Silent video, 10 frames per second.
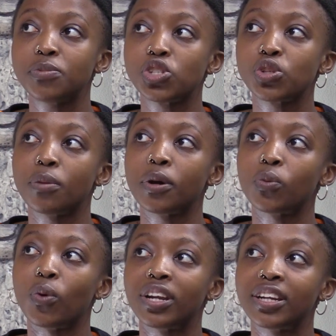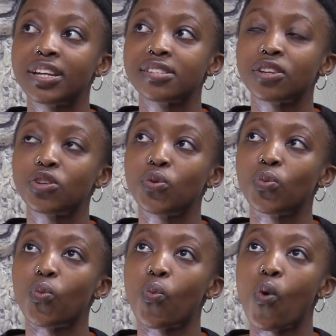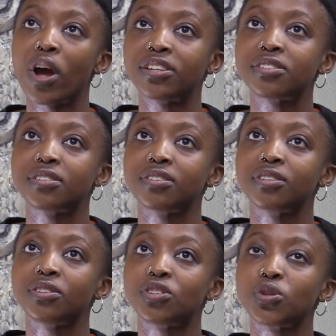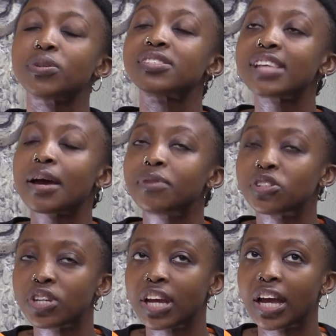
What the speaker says: sure about what it is that you want to establish here.